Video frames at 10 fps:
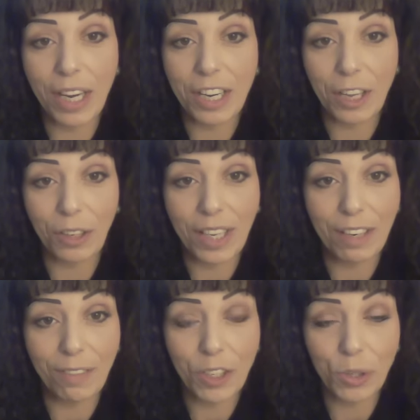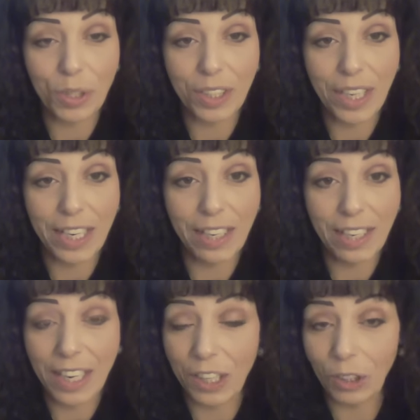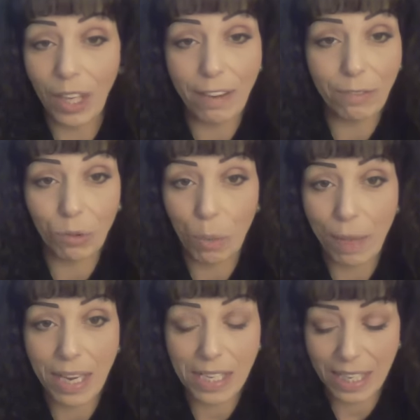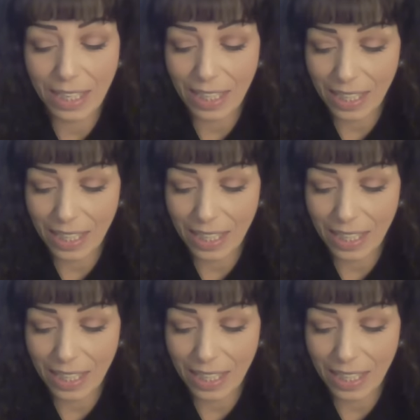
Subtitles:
and another individual on a love, romantic